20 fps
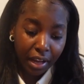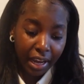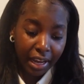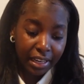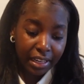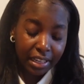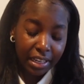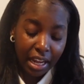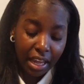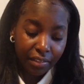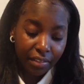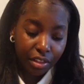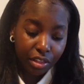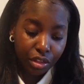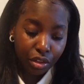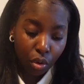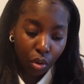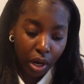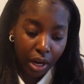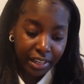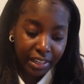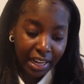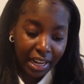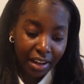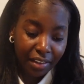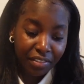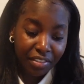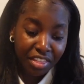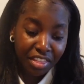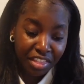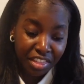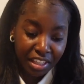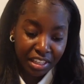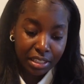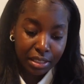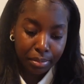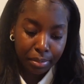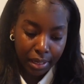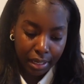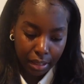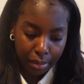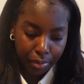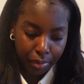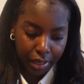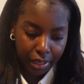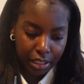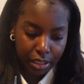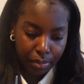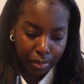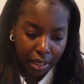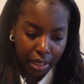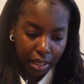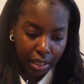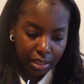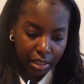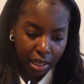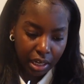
I never thought I'd have this many bridesmaids.